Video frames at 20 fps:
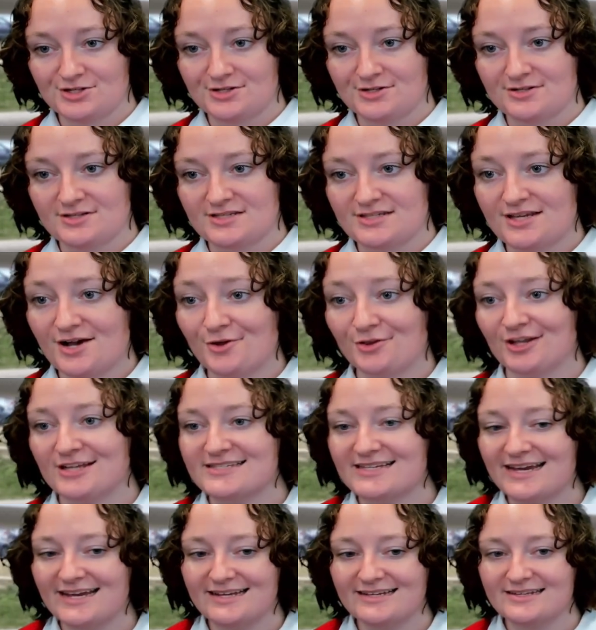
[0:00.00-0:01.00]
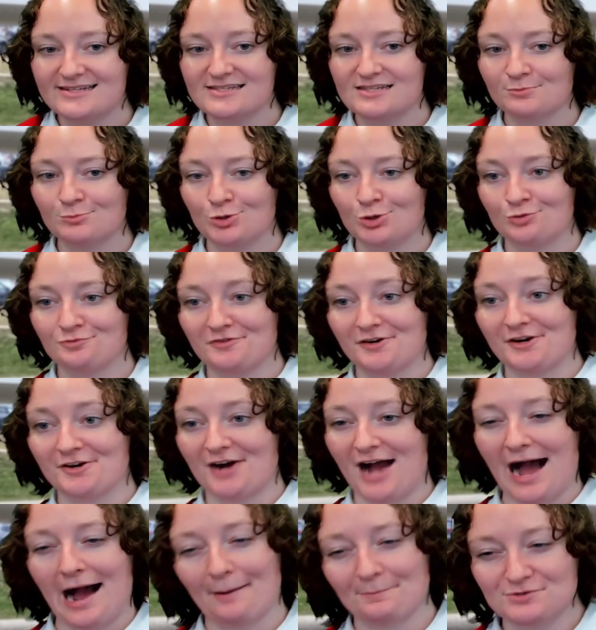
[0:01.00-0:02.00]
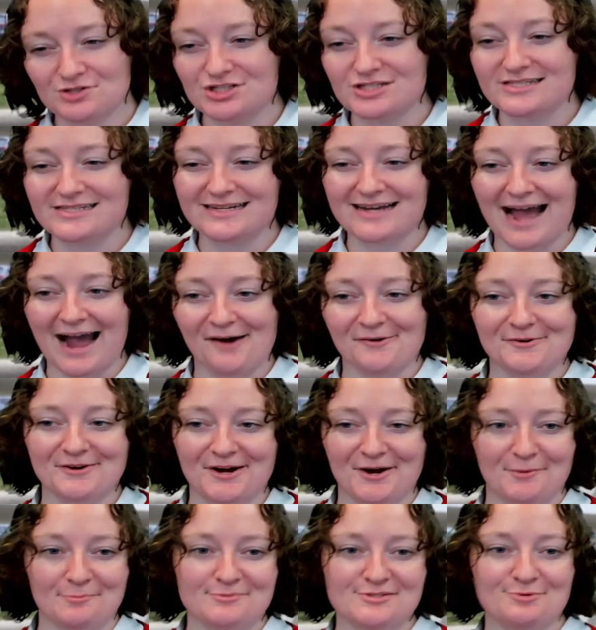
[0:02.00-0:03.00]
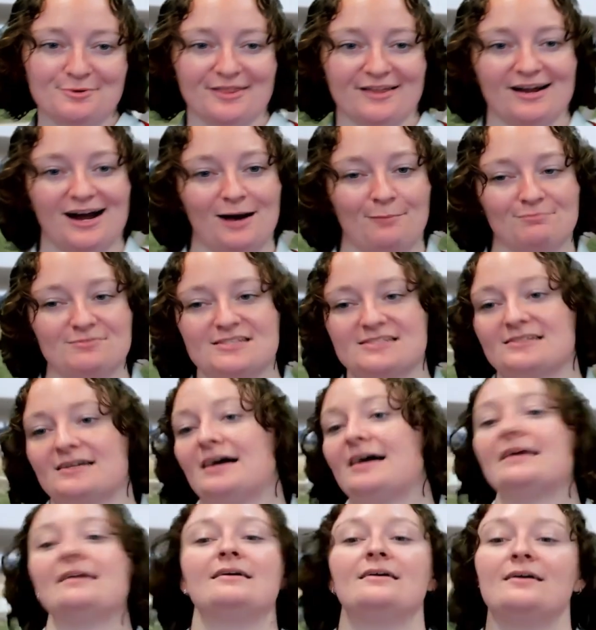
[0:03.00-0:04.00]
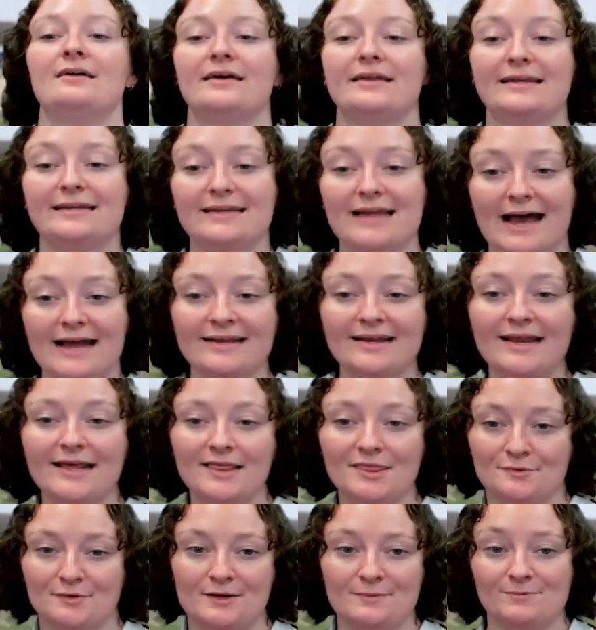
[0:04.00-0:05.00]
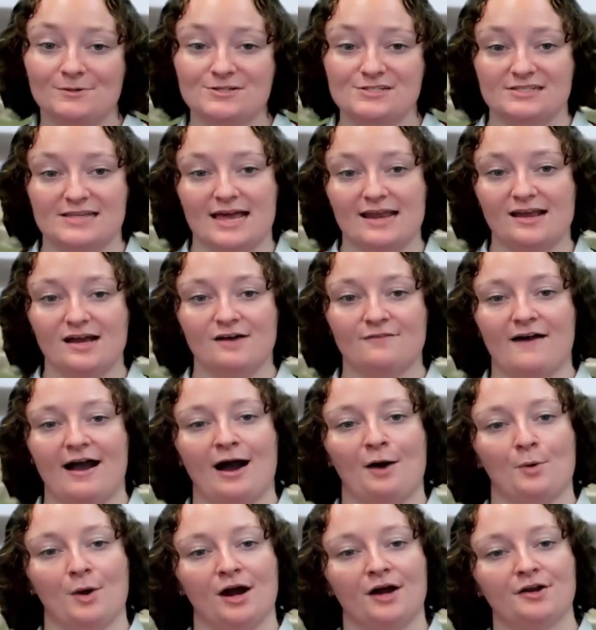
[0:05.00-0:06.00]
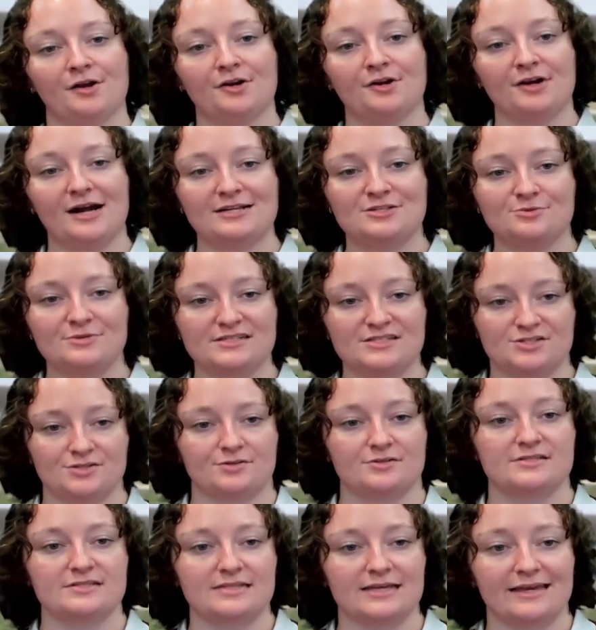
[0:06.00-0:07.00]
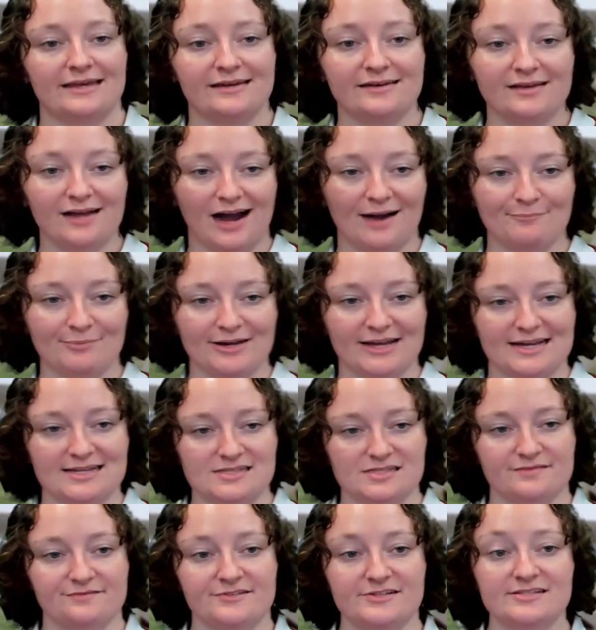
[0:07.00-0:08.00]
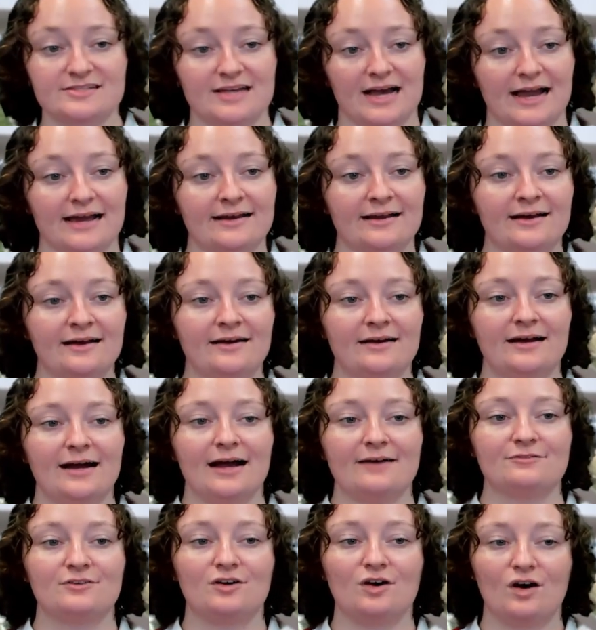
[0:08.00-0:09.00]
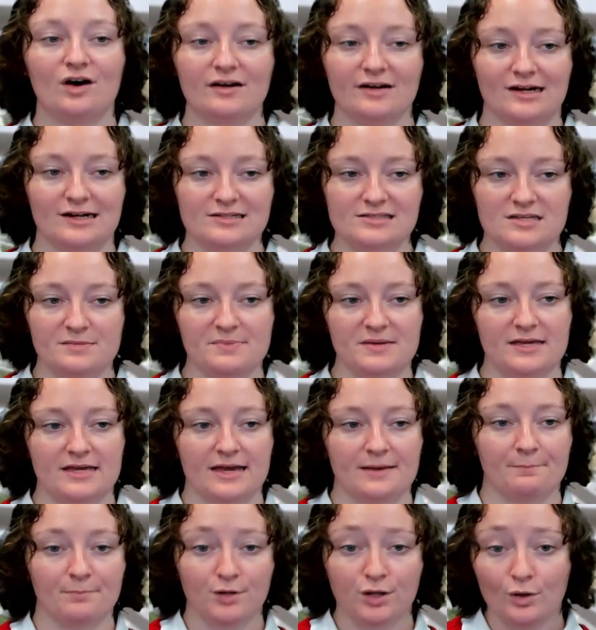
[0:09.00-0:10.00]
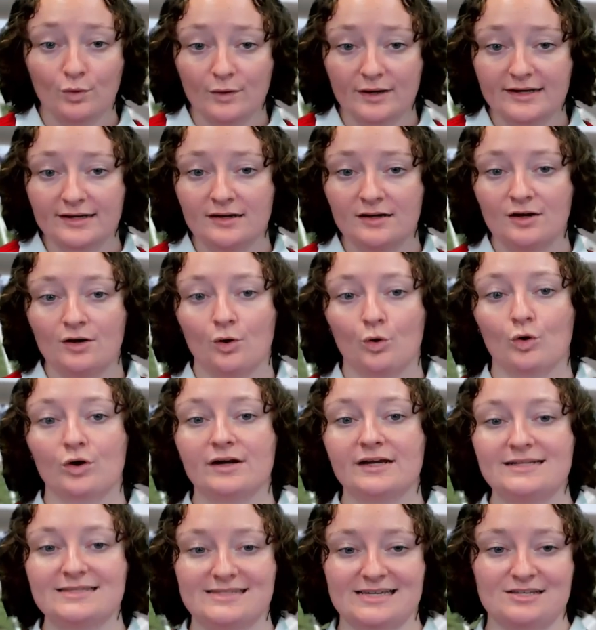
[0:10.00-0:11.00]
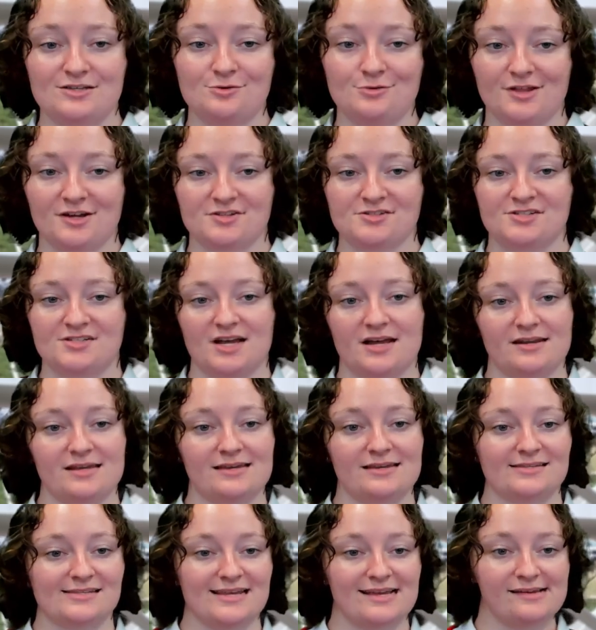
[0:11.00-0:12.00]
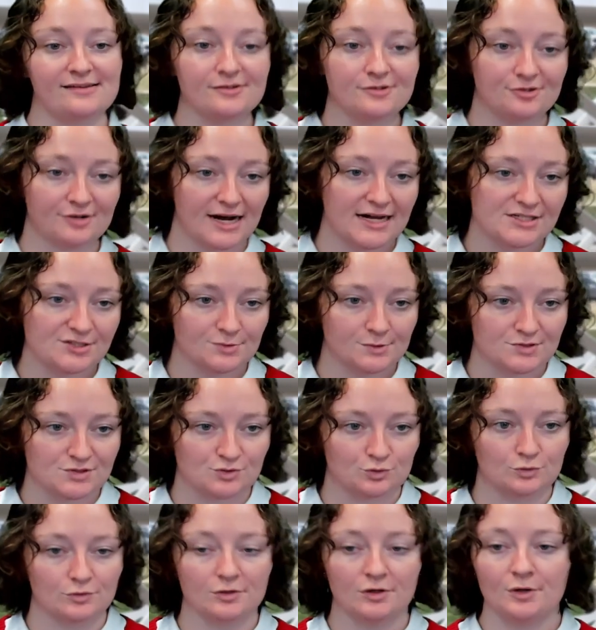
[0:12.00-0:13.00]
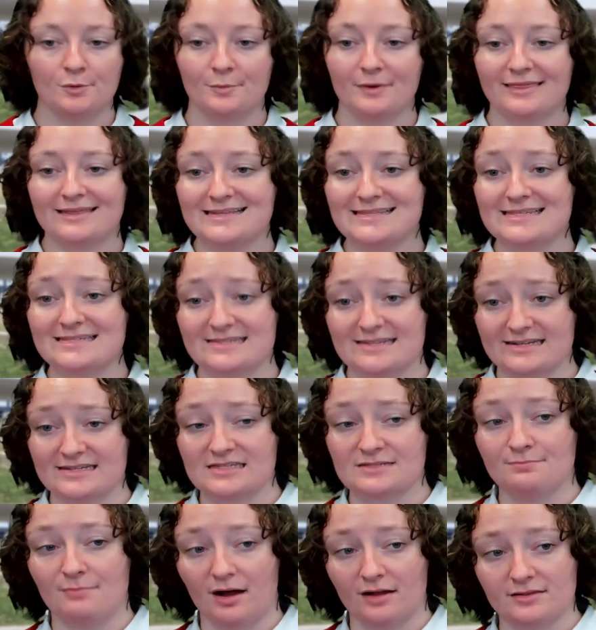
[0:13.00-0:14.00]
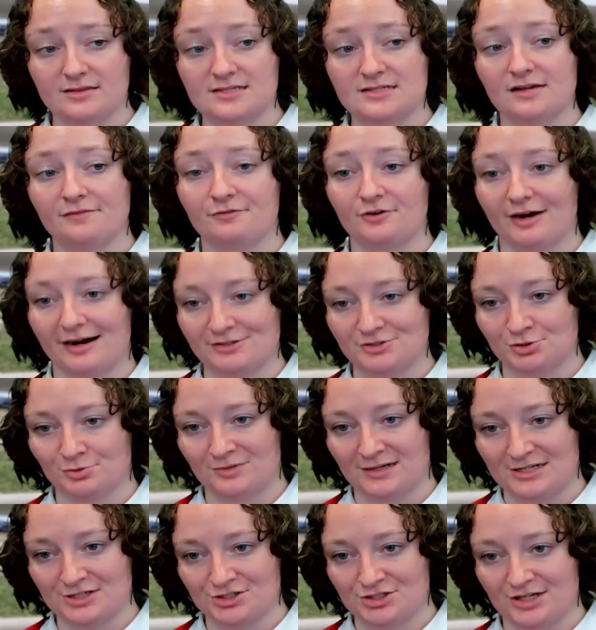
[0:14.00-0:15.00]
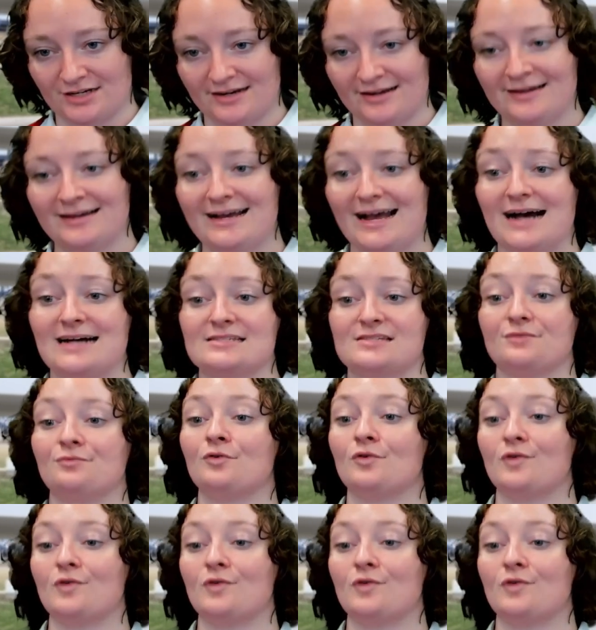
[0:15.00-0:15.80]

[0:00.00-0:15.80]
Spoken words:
So let's get into some career options and outcomes with comp design. 93% of our undergraduate students in comprehensive design have gone on to be employed or continue their studies in graduate school within 6 months of graduation as of